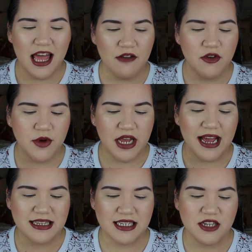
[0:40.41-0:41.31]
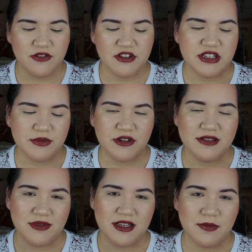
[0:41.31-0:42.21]
Everyone has a different
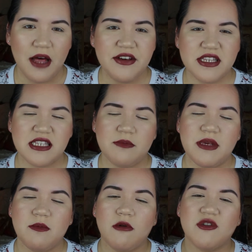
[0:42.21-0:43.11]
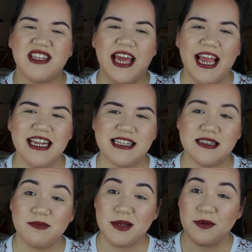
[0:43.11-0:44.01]
experience with these palettes. Some people really hate it,
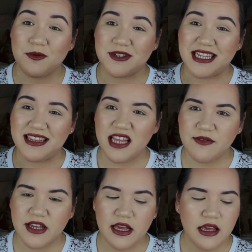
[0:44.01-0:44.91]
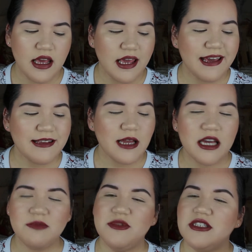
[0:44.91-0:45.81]
some people really love it, and
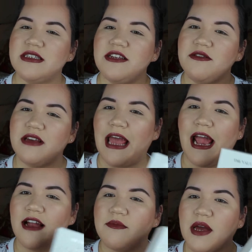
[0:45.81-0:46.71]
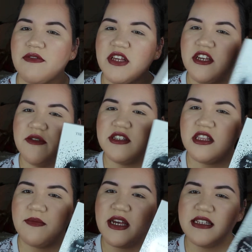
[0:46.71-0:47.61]
I'm just gonna add my video into
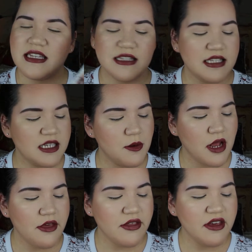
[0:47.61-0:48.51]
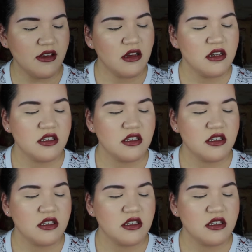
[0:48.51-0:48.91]
the mix and see what I think.